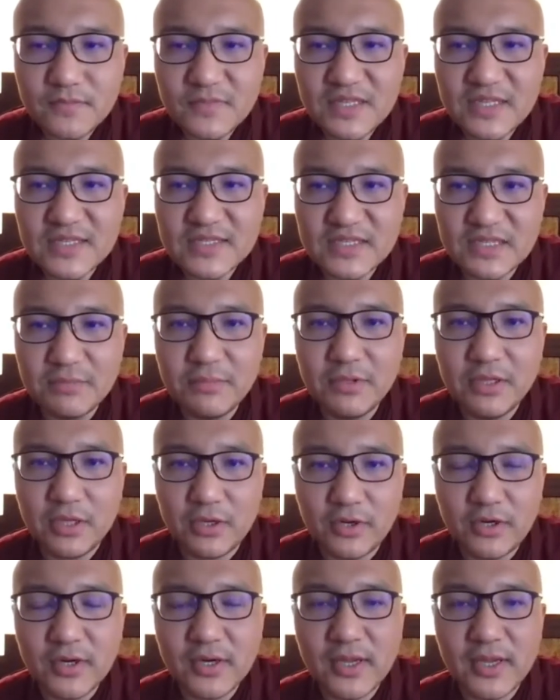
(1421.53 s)

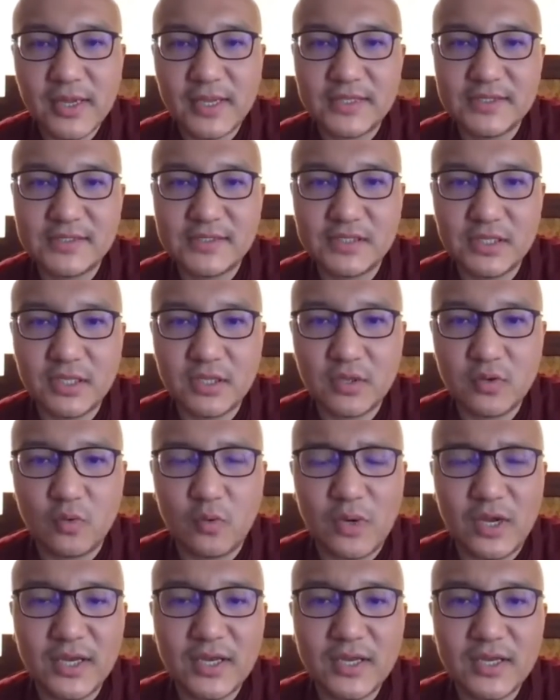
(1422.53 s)
similar, has
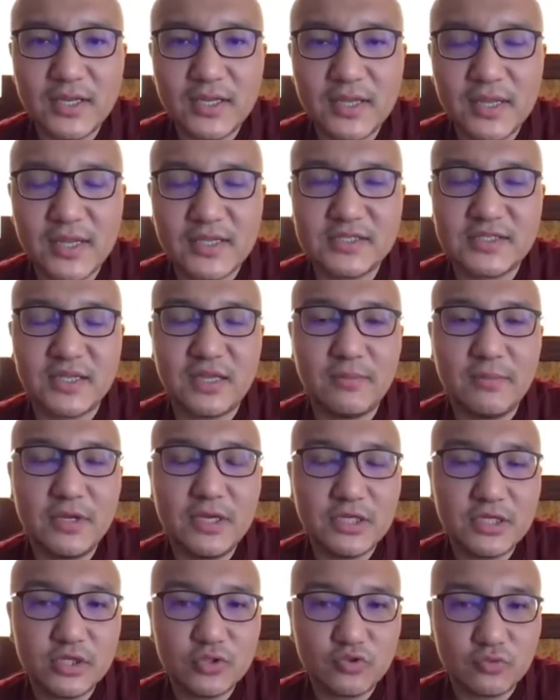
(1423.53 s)
one has the
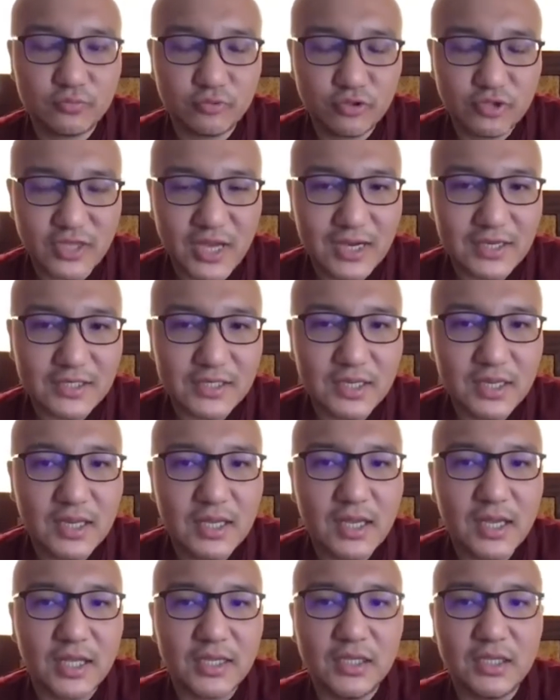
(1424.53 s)
ability to protect
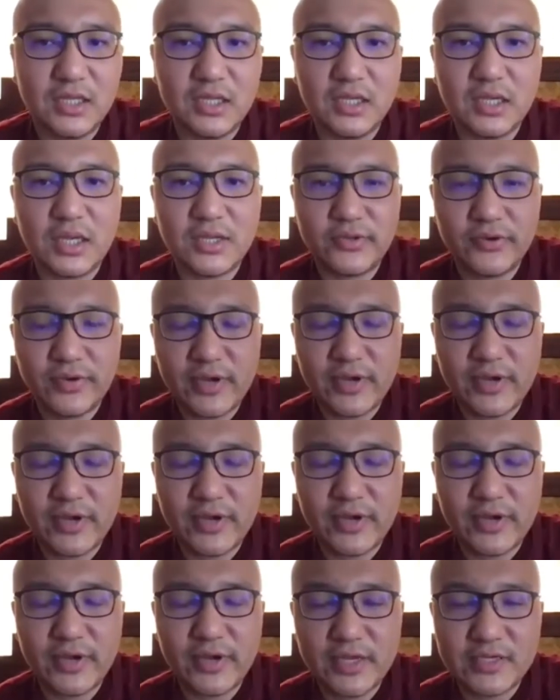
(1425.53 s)
and the other has the
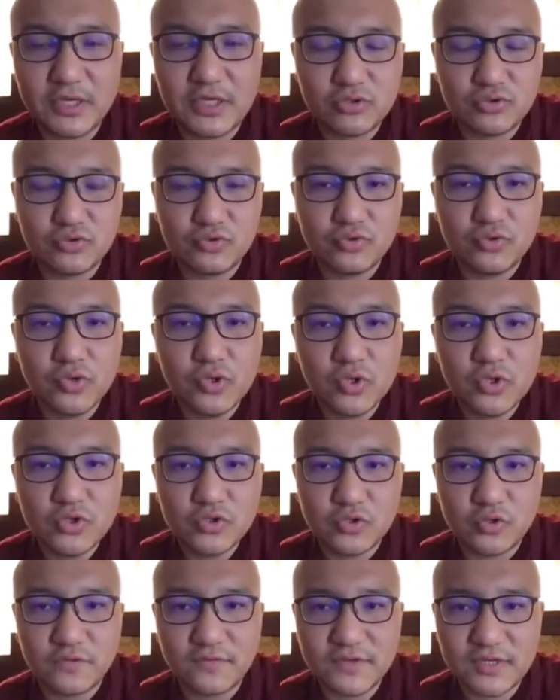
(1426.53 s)
ability to
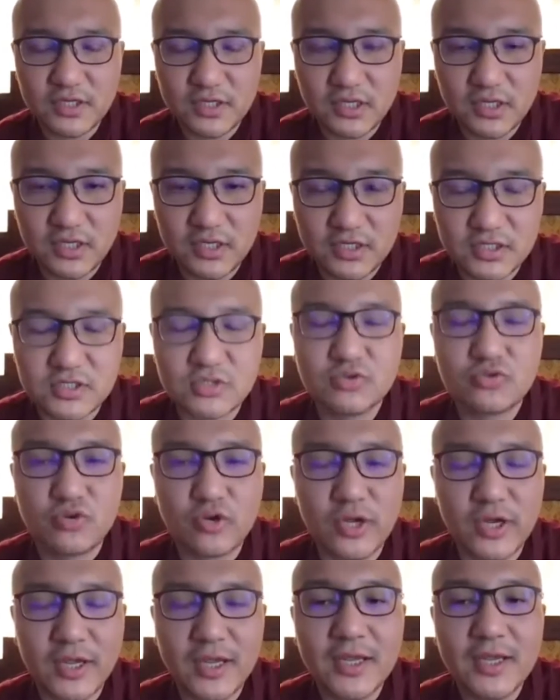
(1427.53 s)
sort of
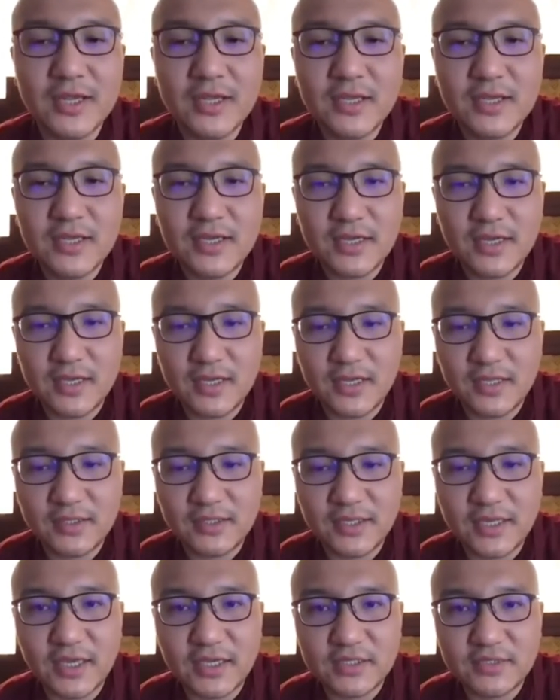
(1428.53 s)
destroy the
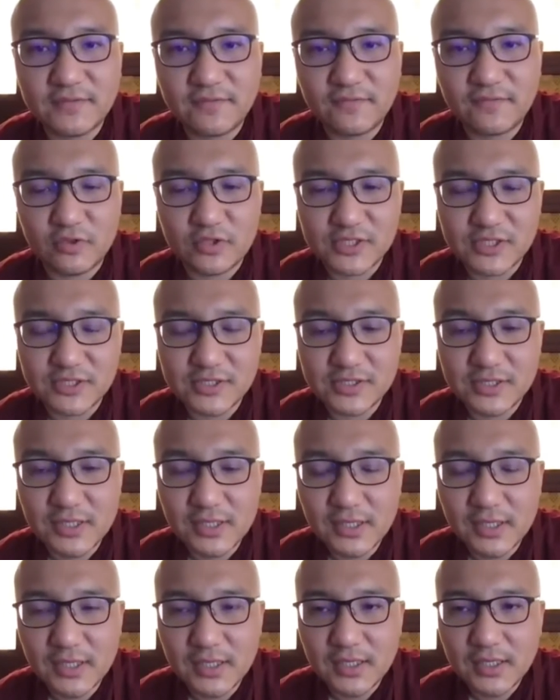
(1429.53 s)
negative forces,
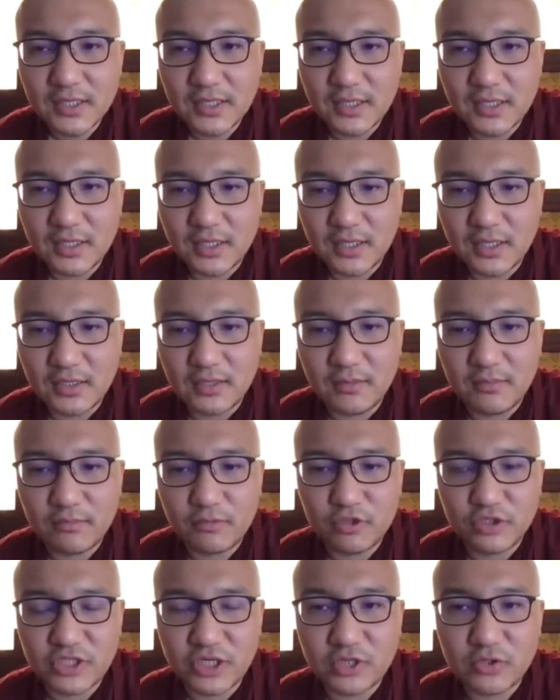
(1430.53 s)

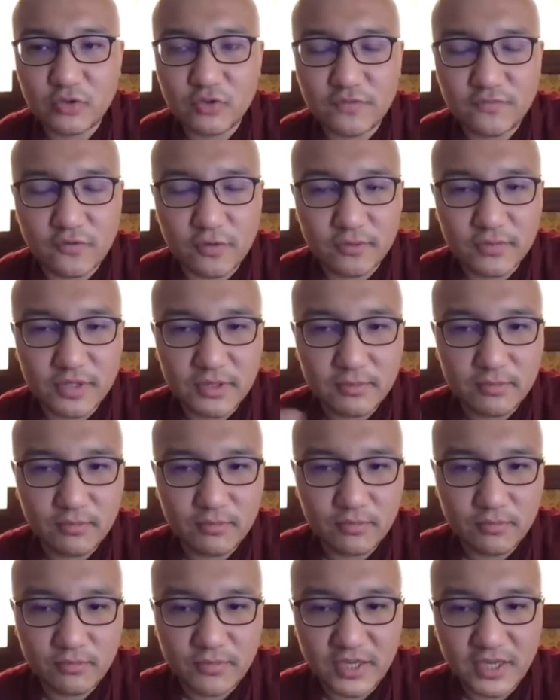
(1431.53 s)
protect you from the
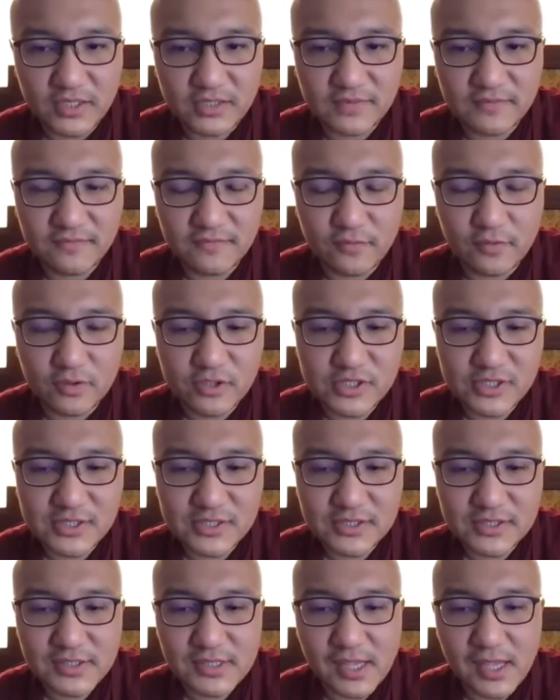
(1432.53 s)
negative
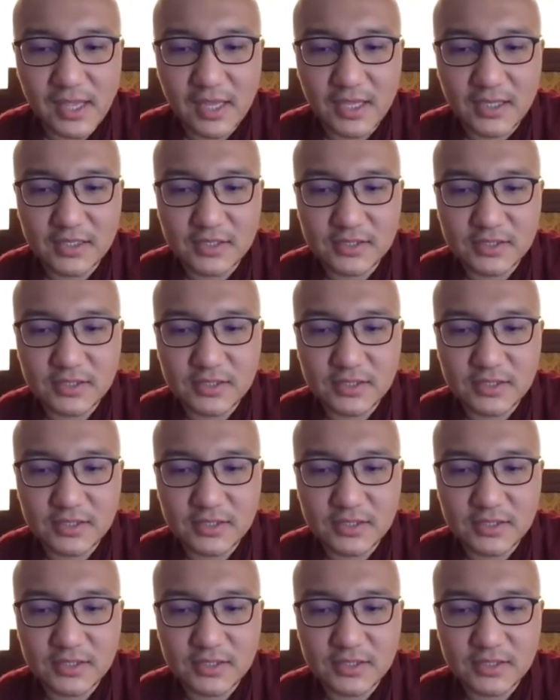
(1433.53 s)
forces, and